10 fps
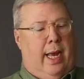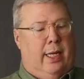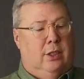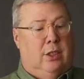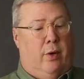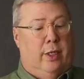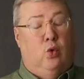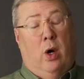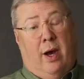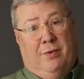And so at
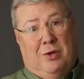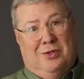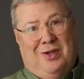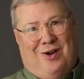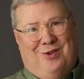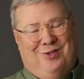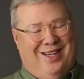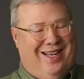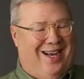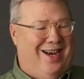12 years
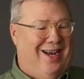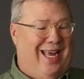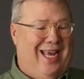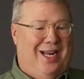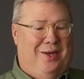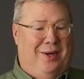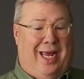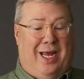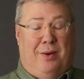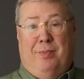old, he
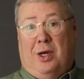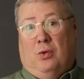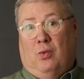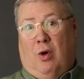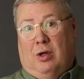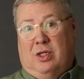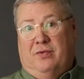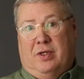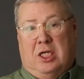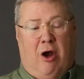had built
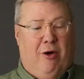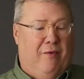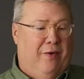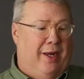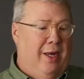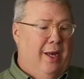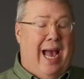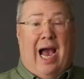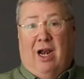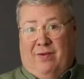Walden's Photography
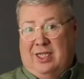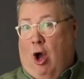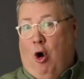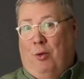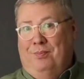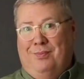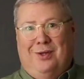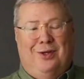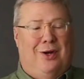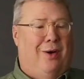out of his home.
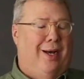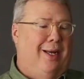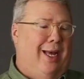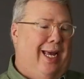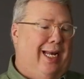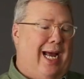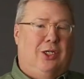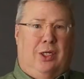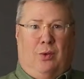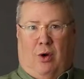You know, he'd
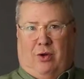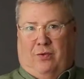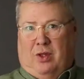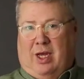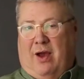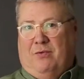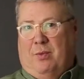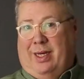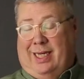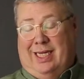actually worked for the
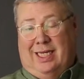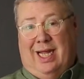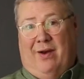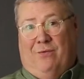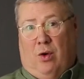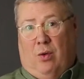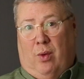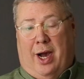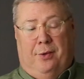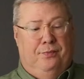government, and he did that for a
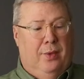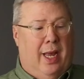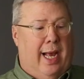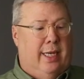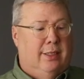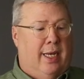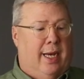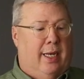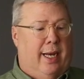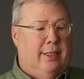while as
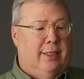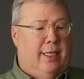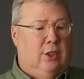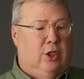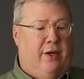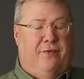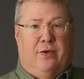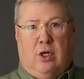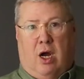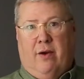a chief
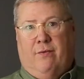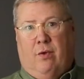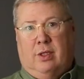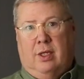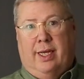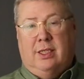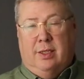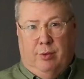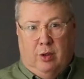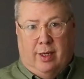photographer at the
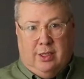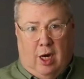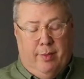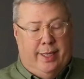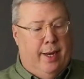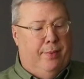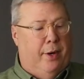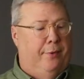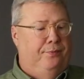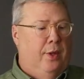Lexington Bluegrass Army
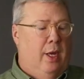Depot.